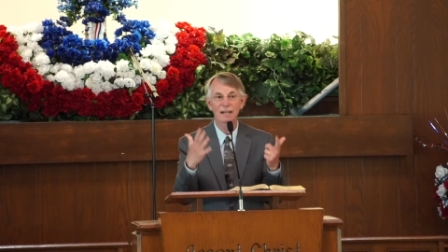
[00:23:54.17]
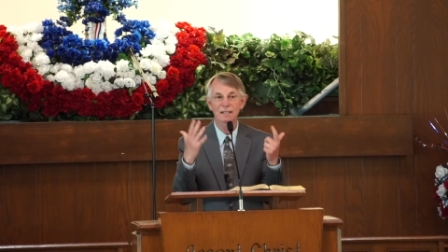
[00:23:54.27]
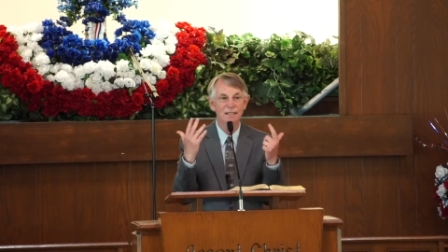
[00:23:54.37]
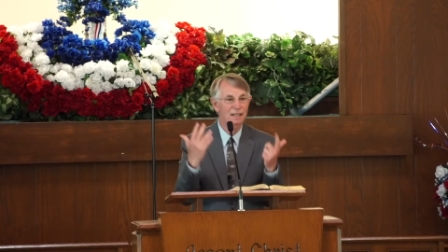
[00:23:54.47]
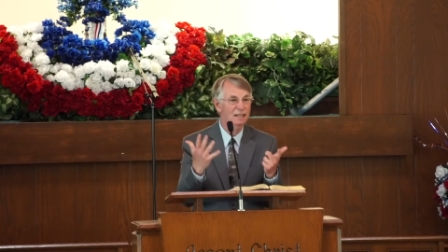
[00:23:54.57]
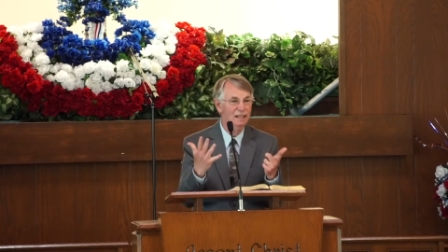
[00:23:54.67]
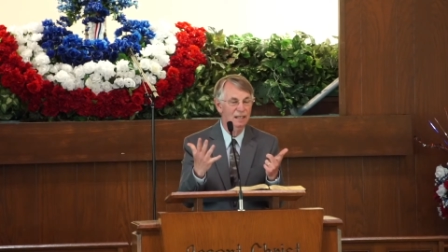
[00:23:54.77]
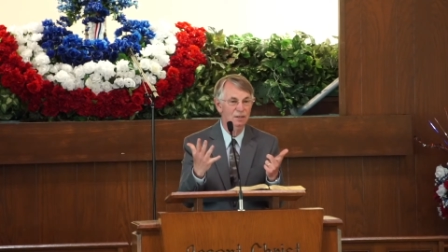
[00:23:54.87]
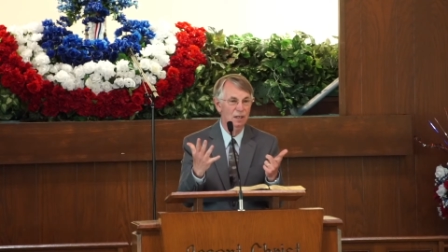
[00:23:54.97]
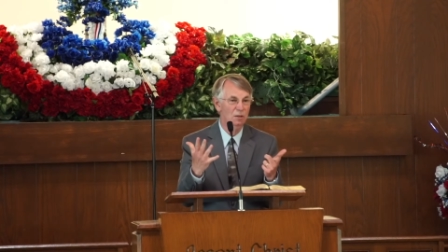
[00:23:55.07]
he's sinned
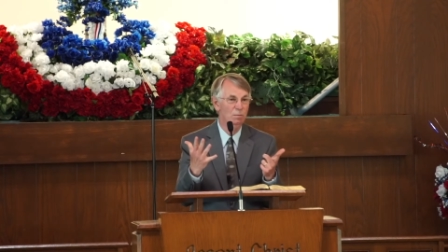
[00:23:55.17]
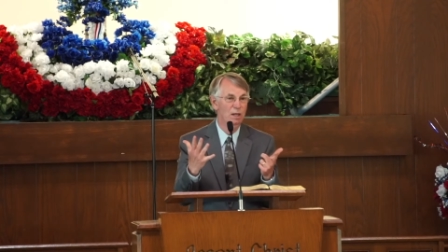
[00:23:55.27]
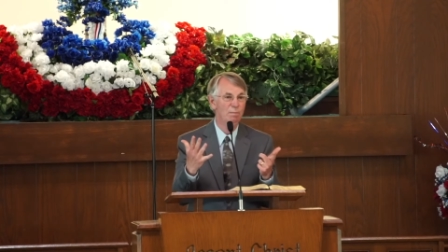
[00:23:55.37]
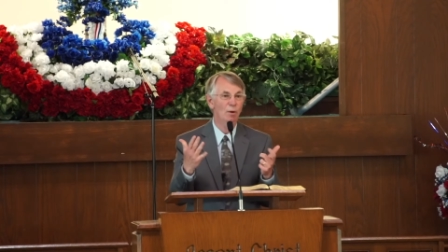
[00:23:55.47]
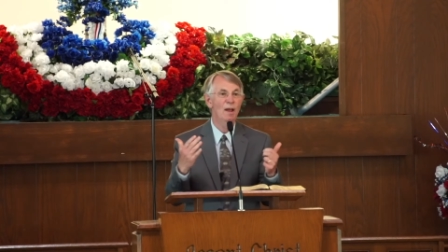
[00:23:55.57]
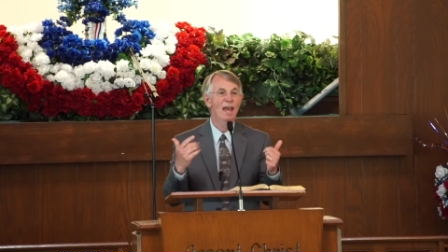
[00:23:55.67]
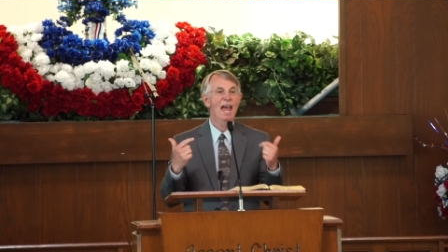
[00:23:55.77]
against other people,